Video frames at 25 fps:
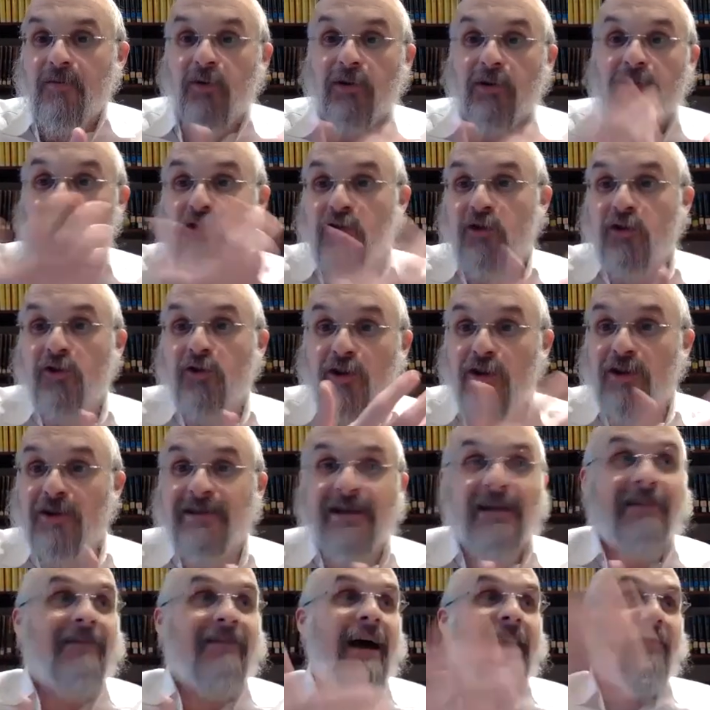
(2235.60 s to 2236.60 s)
what the Shulchan Aruch
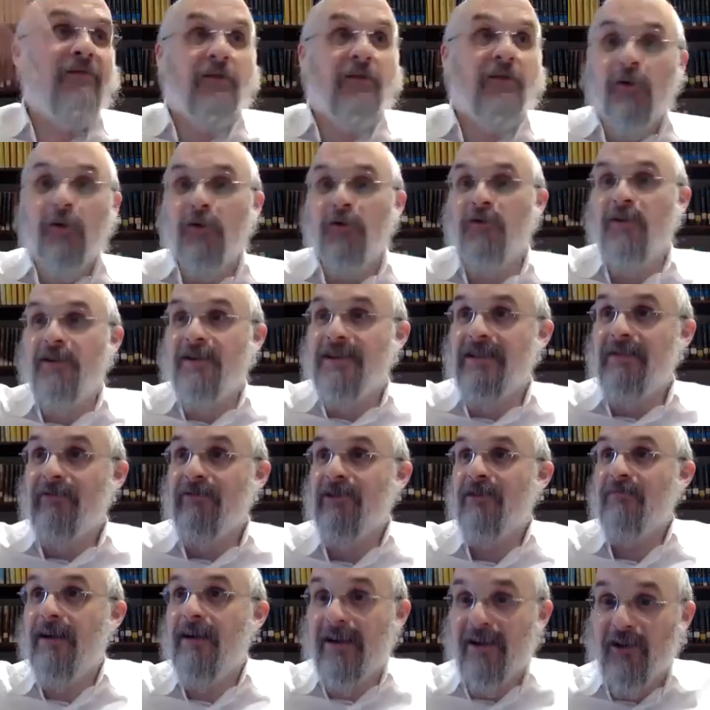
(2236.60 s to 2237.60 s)
said, to have the gold and the
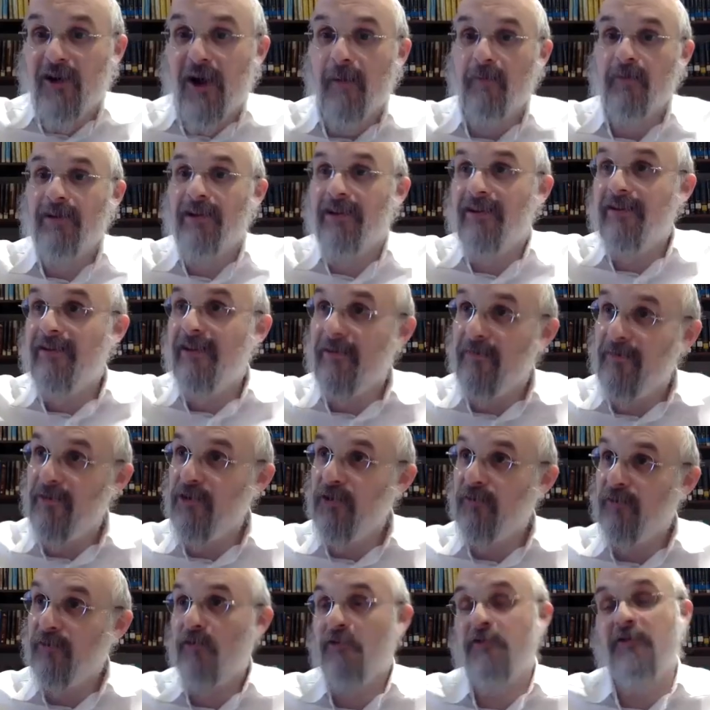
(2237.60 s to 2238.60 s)
silver to make it opulent and
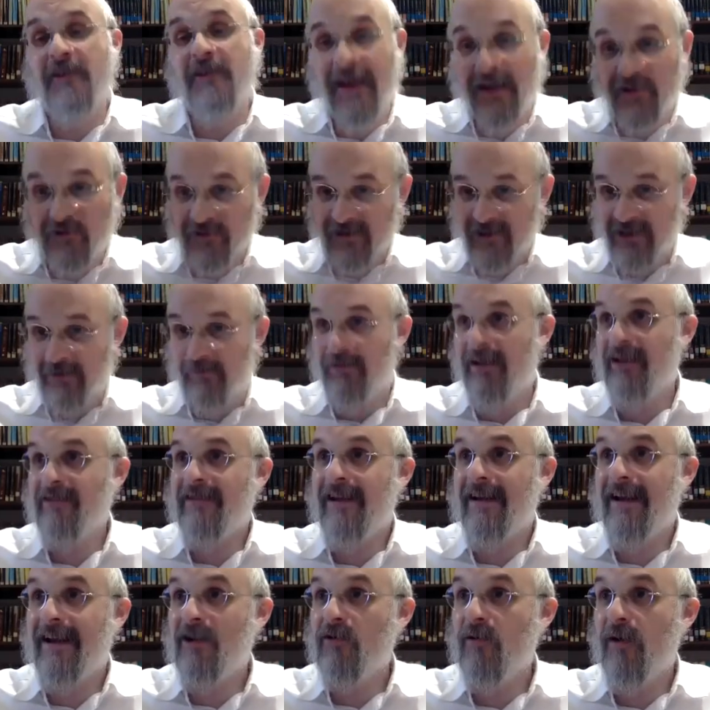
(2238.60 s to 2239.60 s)
beautiful. So the angel's going to bless
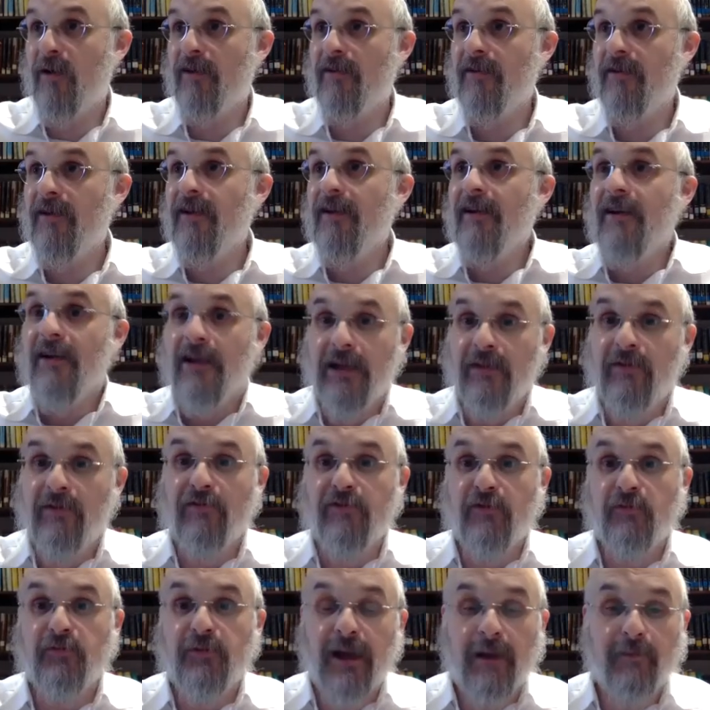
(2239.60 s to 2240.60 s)
that anyway, even
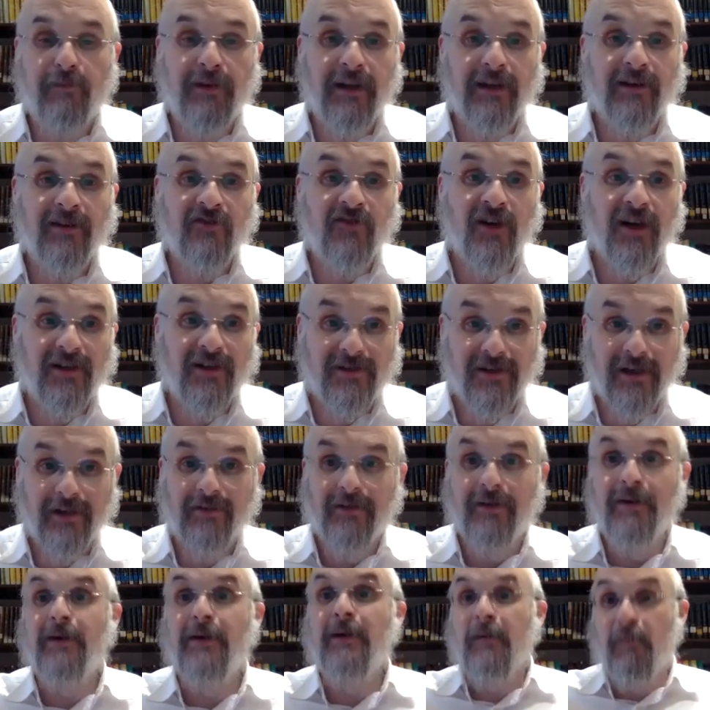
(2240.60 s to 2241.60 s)
if your plate is not
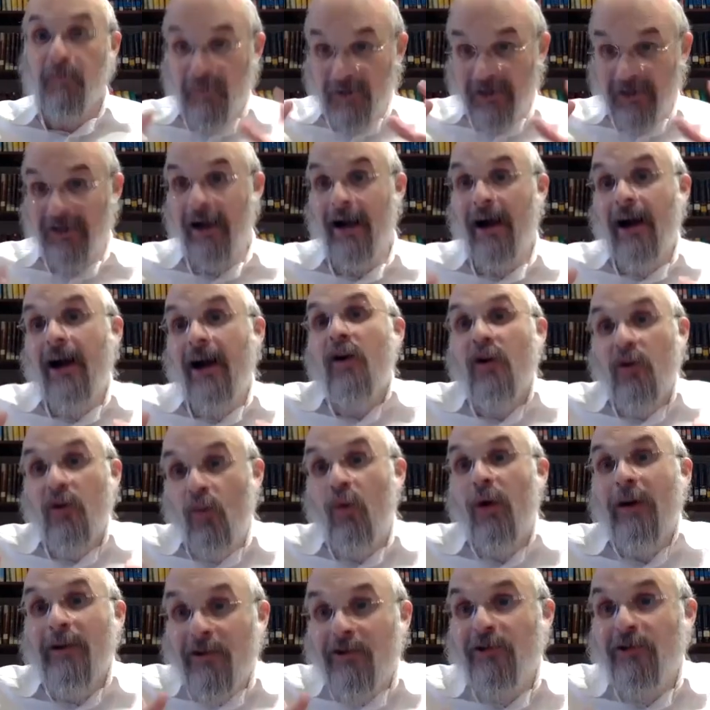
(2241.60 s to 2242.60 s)
set. But
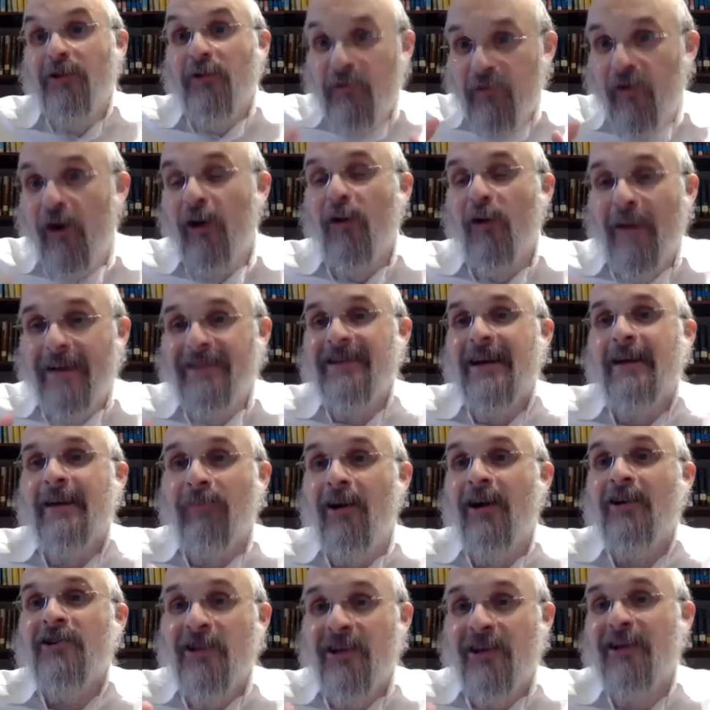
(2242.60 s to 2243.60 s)
one could follow that same
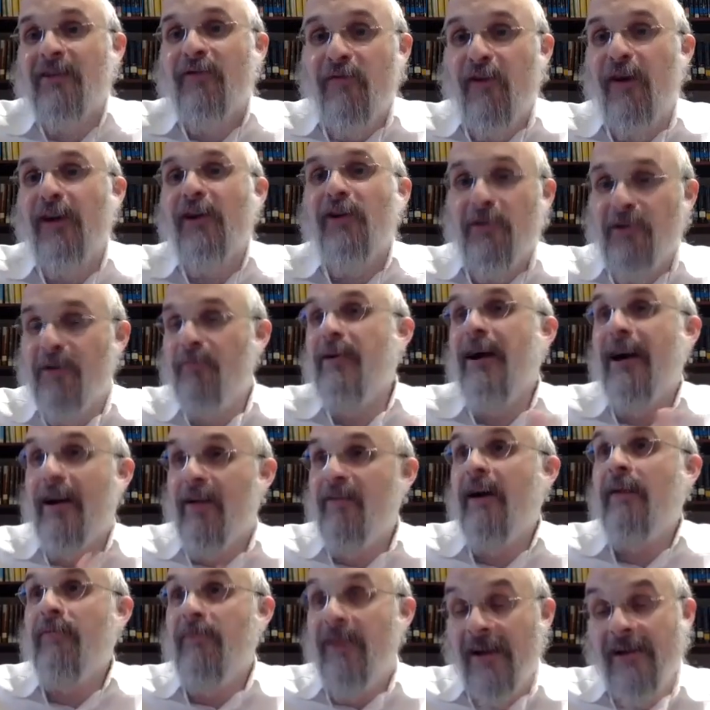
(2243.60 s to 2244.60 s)
logic and follow Rabbi
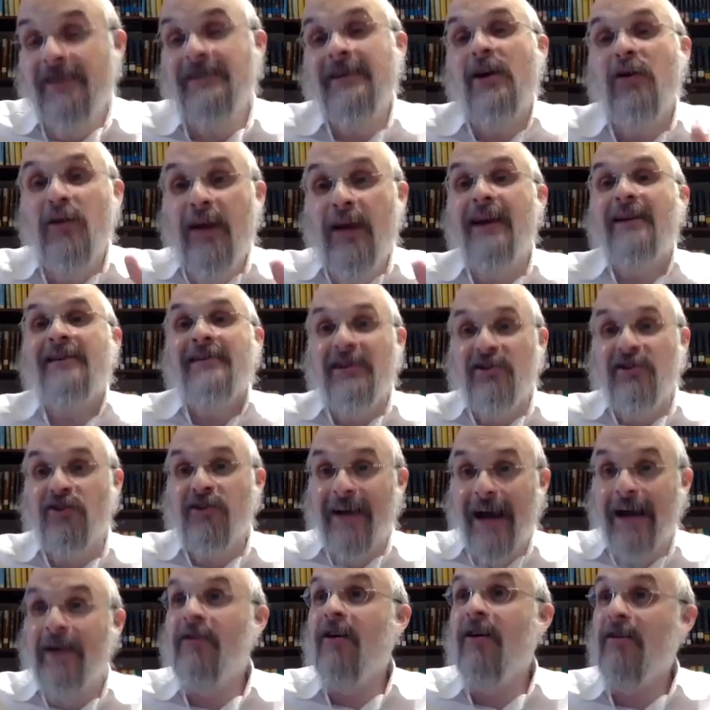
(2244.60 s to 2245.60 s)
Yaakov Emden and say, okay, set
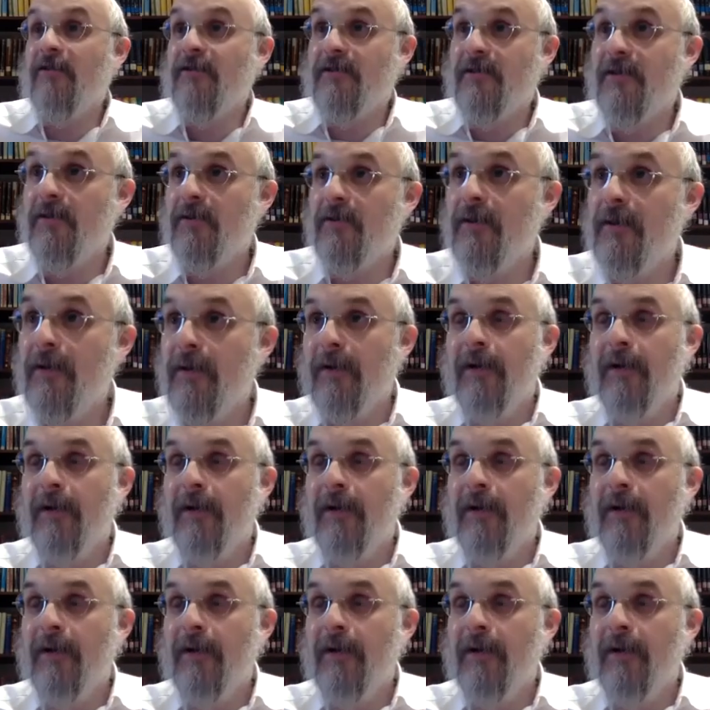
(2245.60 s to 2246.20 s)
your kaira also.